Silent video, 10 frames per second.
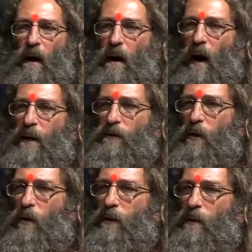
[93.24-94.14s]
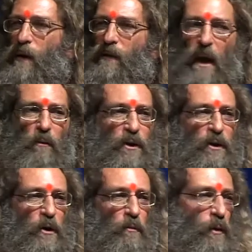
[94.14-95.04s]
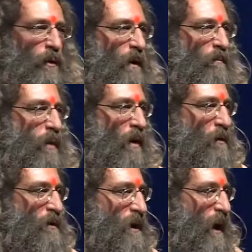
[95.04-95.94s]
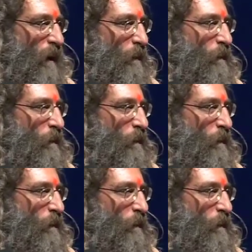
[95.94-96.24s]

I told them that they were superimposing